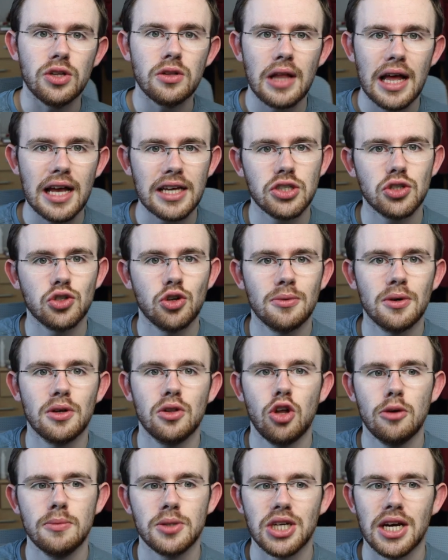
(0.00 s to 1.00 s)
real
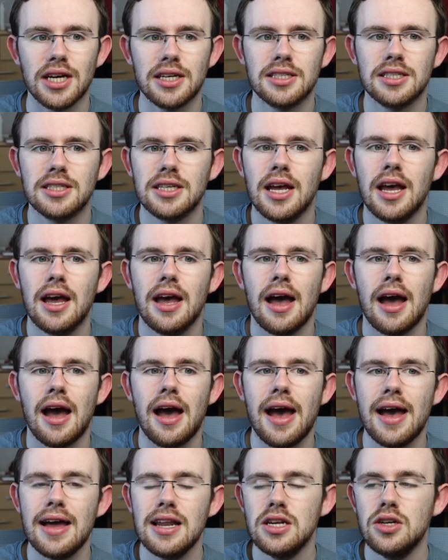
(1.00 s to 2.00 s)
astronomical objects,
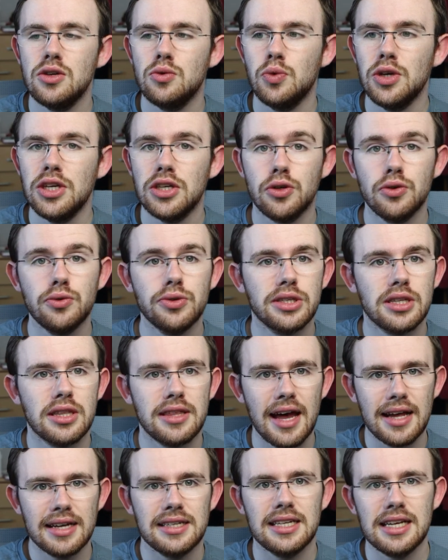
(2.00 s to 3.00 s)
and we used
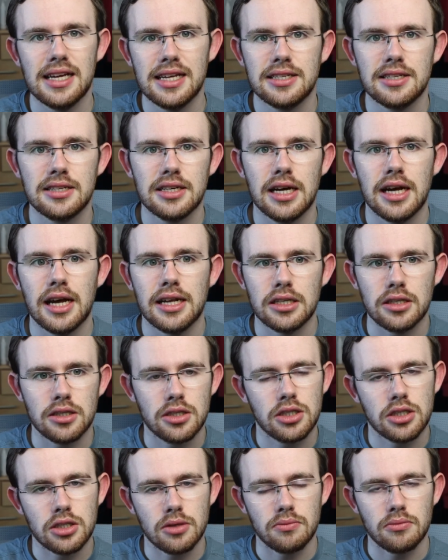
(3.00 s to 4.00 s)
that data
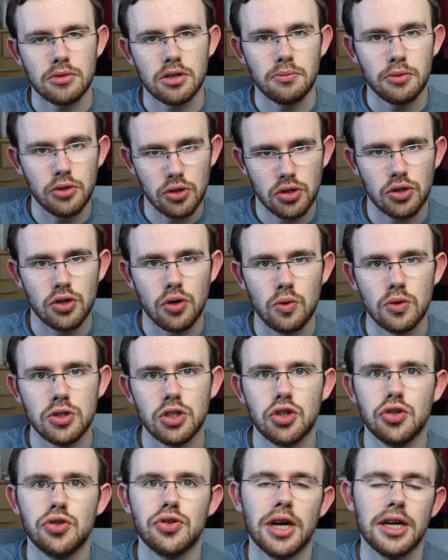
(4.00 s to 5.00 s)
and some computer
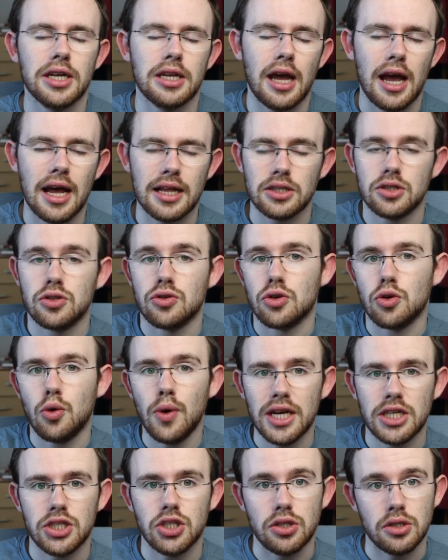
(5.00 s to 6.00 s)
codes to try and answer
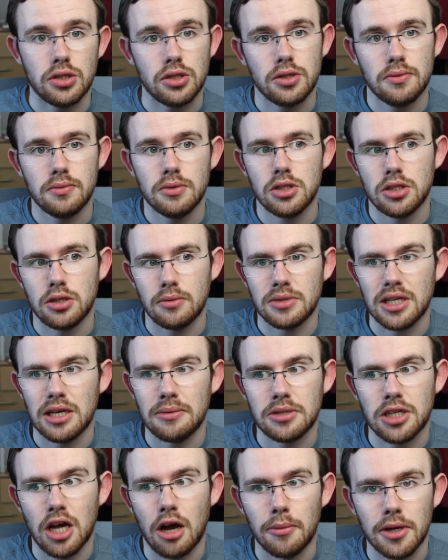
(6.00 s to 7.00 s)
questions,
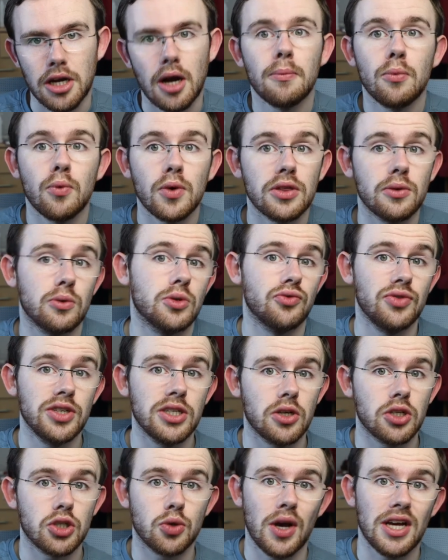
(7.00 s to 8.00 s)
sometimes coming up with those
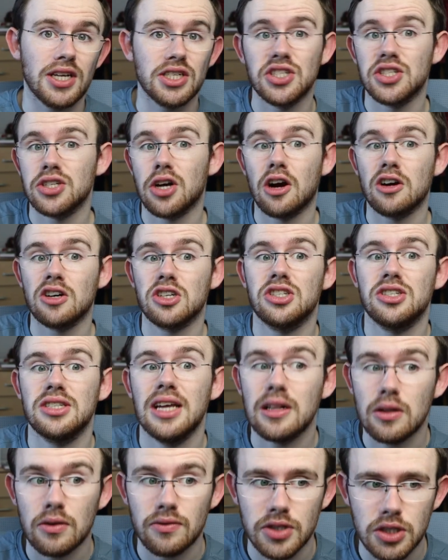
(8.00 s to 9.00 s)
research questions
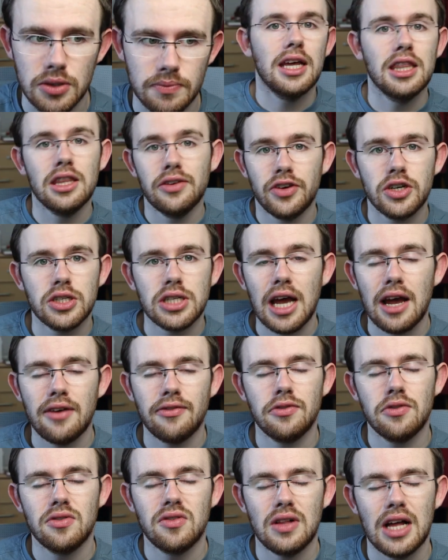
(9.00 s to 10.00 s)
ourselves. In the first
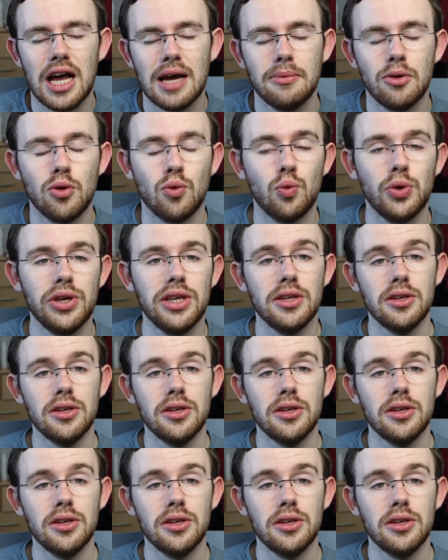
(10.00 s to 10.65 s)
half of the lab, we